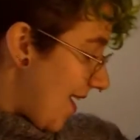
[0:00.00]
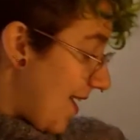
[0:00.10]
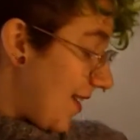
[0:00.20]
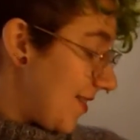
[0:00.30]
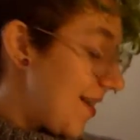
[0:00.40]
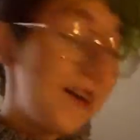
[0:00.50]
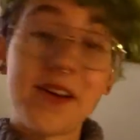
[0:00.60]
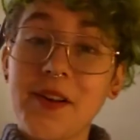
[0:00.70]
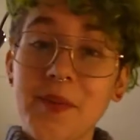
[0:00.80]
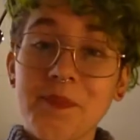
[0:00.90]
And
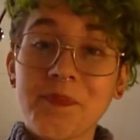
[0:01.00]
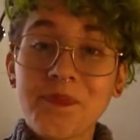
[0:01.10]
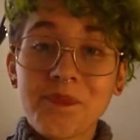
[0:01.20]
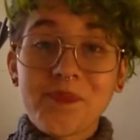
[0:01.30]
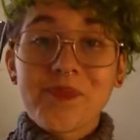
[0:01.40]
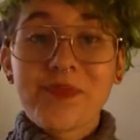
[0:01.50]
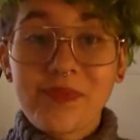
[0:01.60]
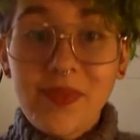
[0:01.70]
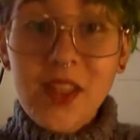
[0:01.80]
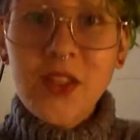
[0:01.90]

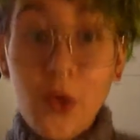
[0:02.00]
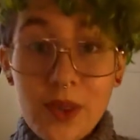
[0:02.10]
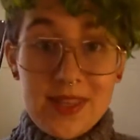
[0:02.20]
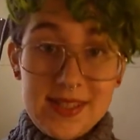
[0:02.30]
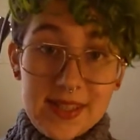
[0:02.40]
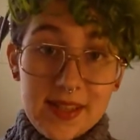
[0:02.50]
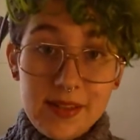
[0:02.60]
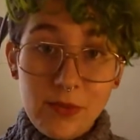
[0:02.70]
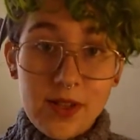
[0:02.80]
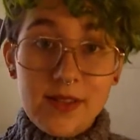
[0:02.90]
so what they
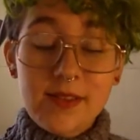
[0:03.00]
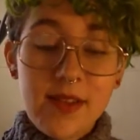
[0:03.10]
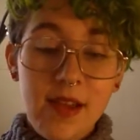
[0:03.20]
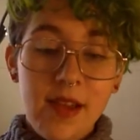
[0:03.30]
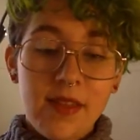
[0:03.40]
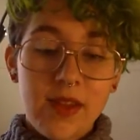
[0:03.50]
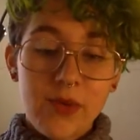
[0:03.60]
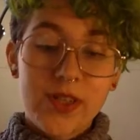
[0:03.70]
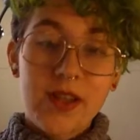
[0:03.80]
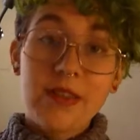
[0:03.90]
did was they
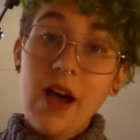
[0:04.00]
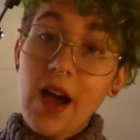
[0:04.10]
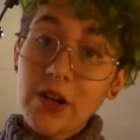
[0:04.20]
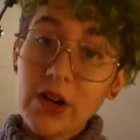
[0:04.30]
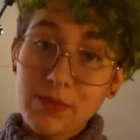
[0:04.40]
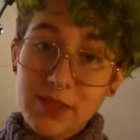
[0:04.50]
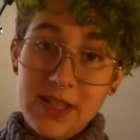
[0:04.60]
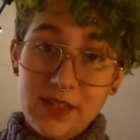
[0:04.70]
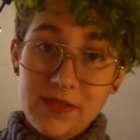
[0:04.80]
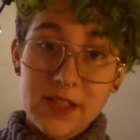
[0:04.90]
would take the higher up
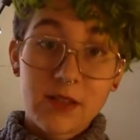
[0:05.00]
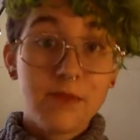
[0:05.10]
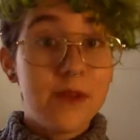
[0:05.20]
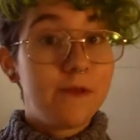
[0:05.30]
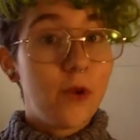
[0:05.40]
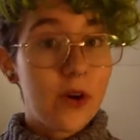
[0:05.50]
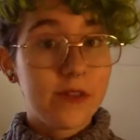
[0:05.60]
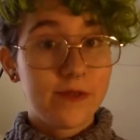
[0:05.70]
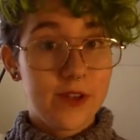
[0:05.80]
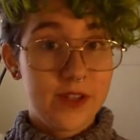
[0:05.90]
leaves before
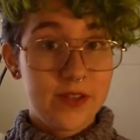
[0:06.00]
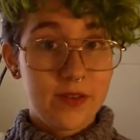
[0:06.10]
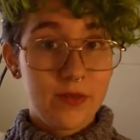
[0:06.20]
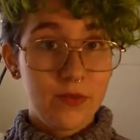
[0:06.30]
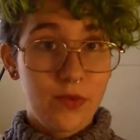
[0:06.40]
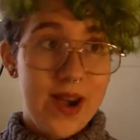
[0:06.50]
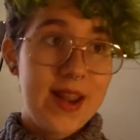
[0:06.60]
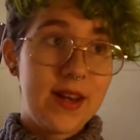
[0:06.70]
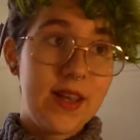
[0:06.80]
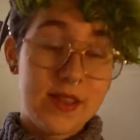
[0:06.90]
the first
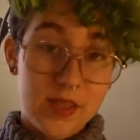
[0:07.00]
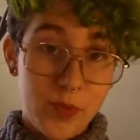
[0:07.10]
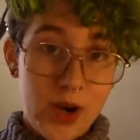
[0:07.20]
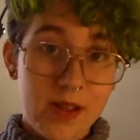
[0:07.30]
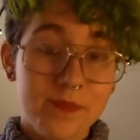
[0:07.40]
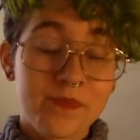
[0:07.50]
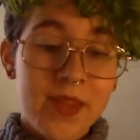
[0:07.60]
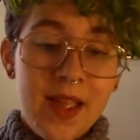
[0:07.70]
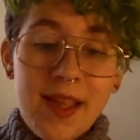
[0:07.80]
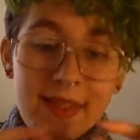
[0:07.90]
rain in the spring,
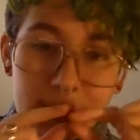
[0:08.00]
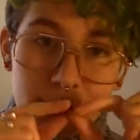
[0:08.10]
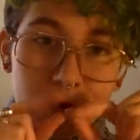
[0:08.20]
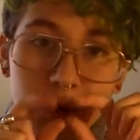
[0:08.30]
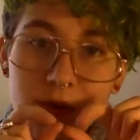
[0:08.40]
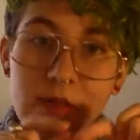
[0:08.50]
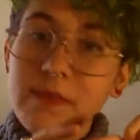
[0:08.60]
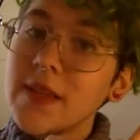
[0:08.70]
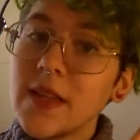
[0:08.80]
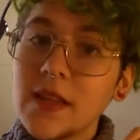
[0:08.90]
and they would roll
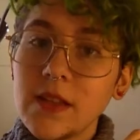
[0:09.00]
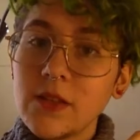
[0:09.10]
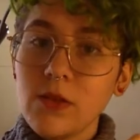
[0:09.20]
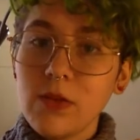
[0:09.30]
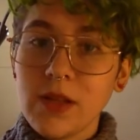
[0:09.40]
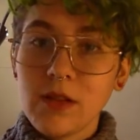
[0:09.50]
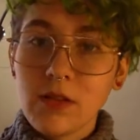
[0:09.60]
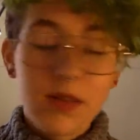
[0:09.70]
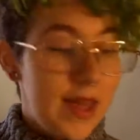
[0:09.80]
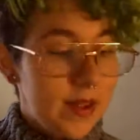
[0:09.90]
them into
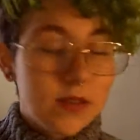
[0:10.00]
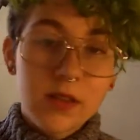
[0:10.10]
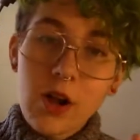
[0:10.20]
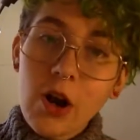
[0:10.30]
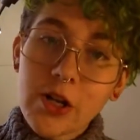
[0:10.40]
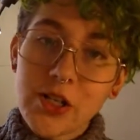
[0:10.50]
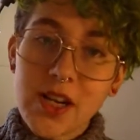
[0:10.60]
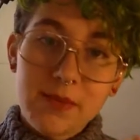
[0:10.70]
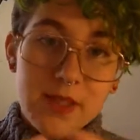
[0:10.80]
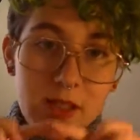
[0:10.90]
little, like, cigar
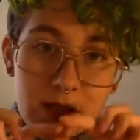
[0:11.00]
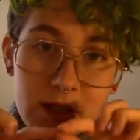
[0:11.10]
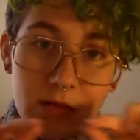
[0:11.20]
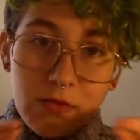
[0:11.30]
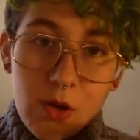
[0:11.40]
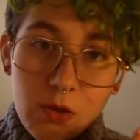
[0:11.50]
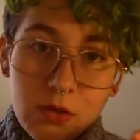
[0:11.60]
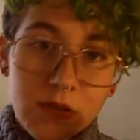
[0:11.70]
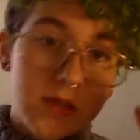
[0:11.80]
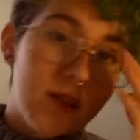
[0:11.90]
shapes, into little
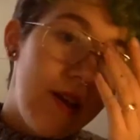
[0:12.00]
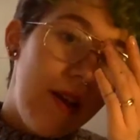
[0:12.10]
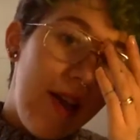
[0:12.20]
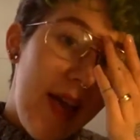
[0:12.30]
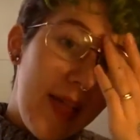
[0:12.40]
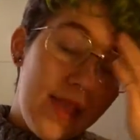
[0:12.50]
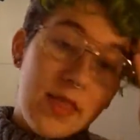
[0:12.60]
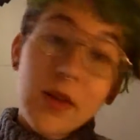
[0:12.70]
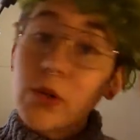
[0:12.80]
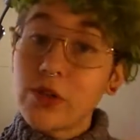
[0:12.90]
rolls, and then
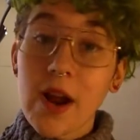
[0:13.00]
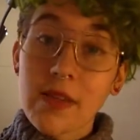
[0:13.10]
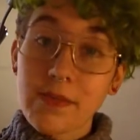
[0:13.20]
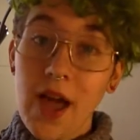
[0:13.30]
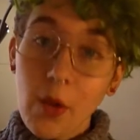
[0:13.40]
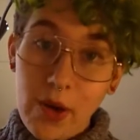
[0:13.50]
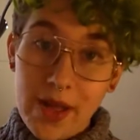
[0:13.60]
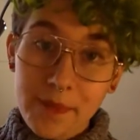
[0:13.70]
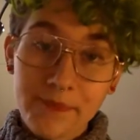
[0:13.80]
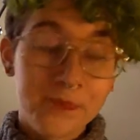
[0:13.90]
they would dry them that way.